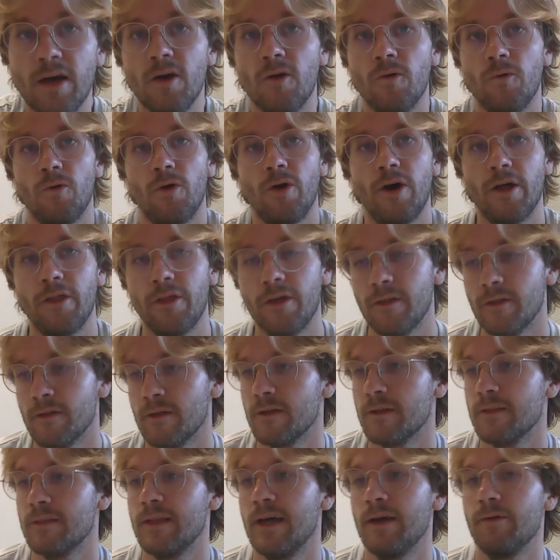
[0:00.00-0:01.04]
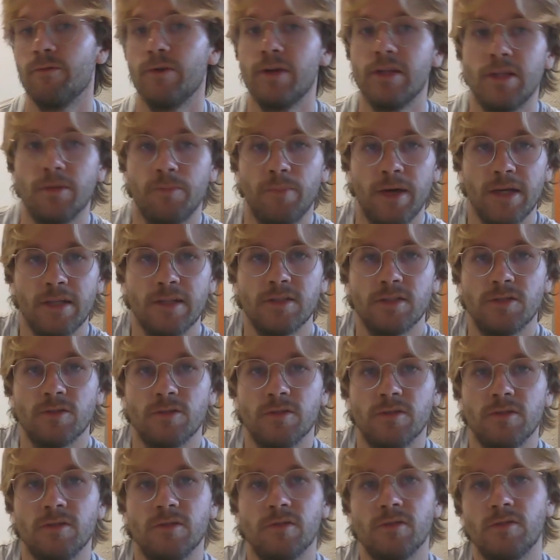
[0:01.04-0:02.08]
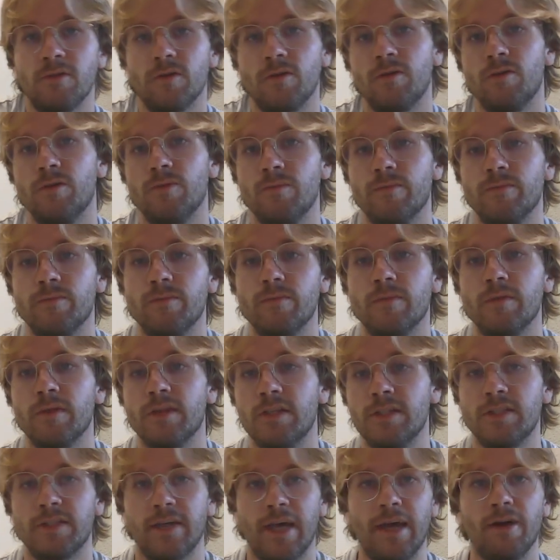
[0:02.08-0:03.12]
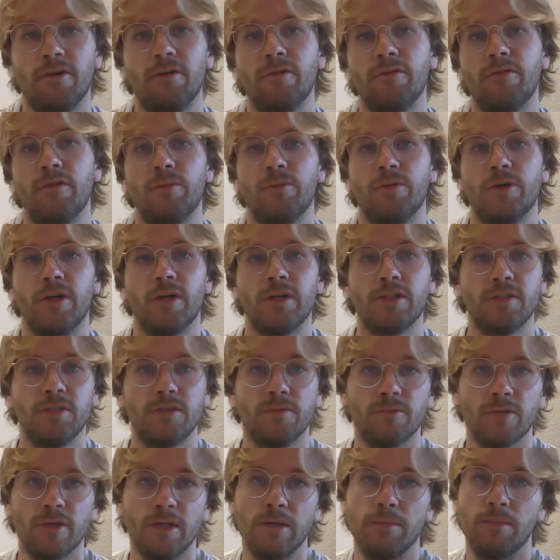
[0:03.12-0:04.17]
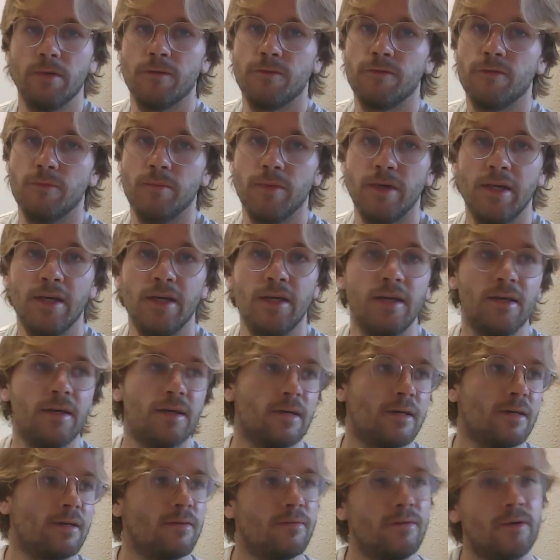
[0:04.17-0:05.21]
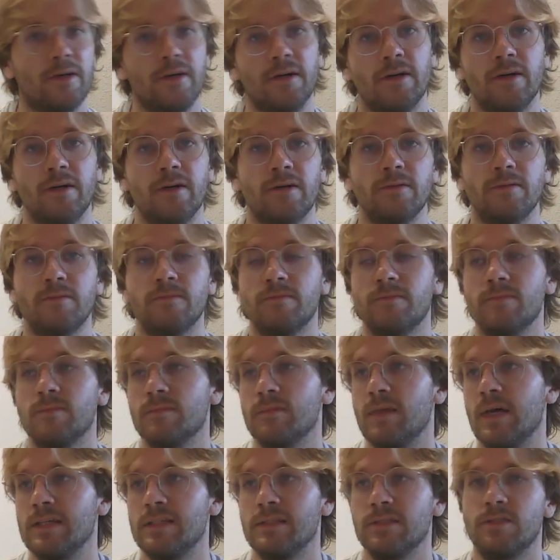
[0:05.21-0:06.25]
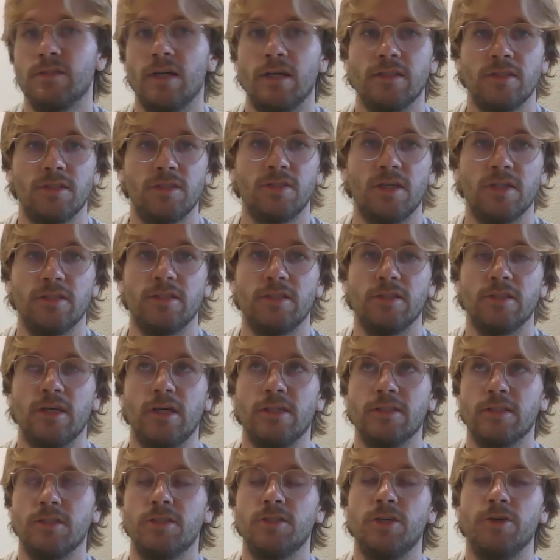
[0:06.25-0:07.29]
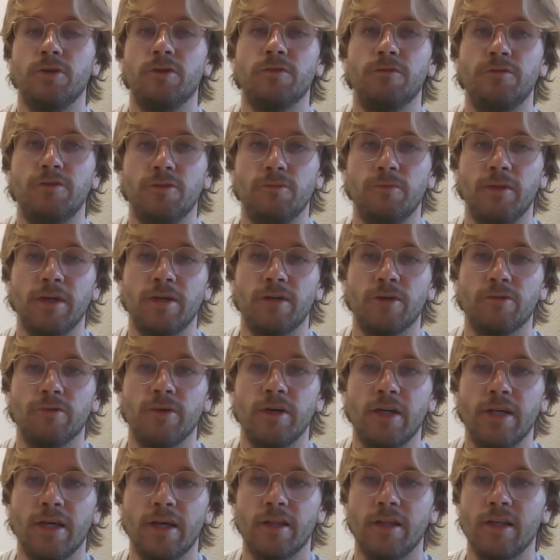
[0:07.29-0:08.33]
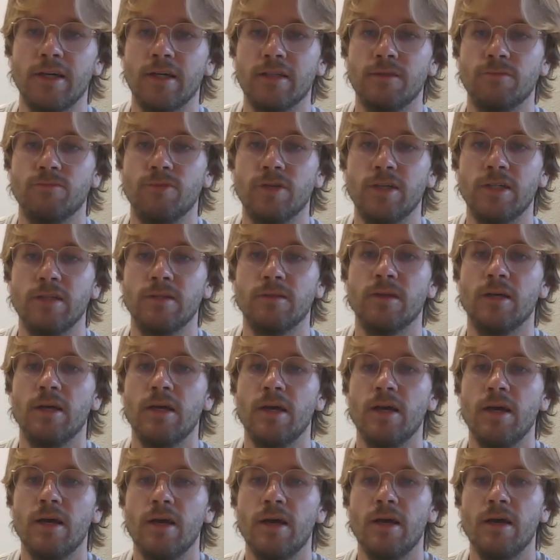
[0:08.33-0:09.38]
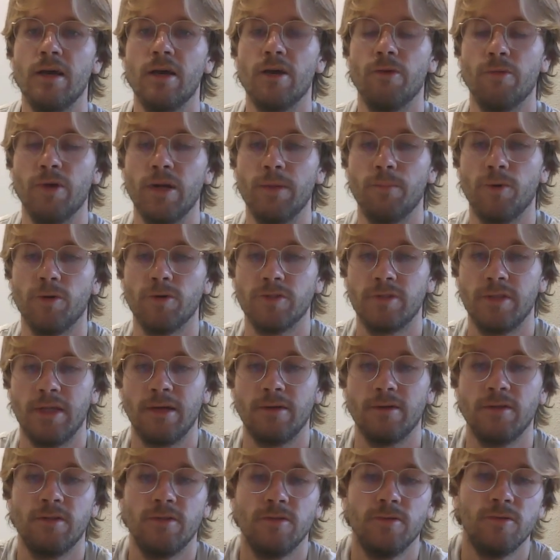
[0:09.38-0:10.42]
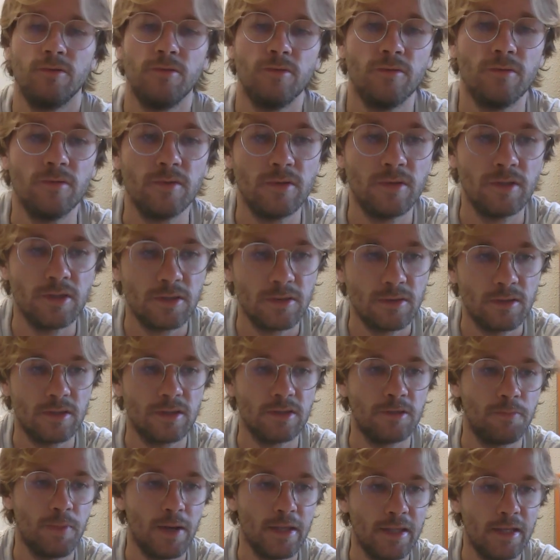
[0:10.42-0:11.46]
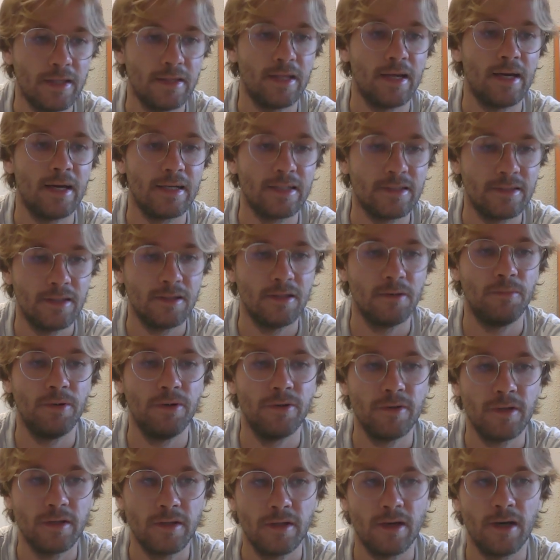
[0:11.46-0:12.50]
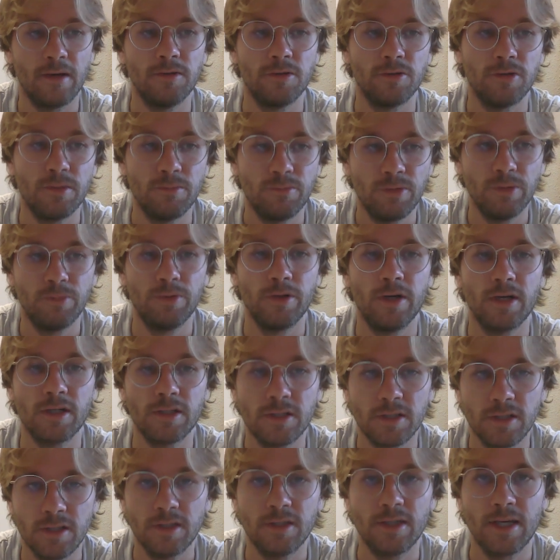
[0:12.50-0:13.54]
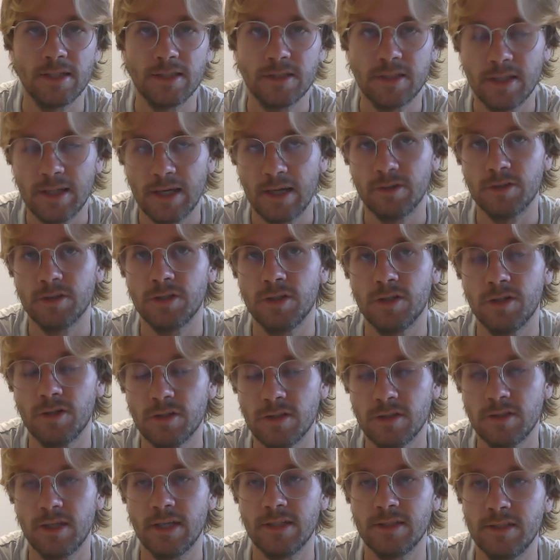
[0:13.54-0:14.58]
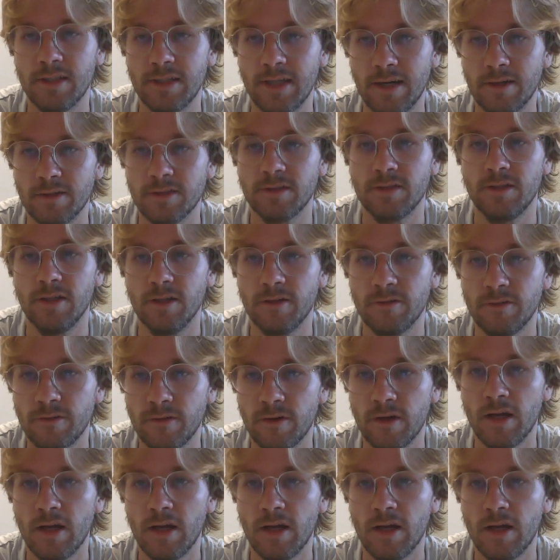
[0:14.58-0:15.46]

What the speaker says: Well, I think that really depends on the scale of the production, really. But for me, as a student filmmaker, really, I think it really boils down to spending that extended period of time during pre-production, testing out shots, testing out stuff.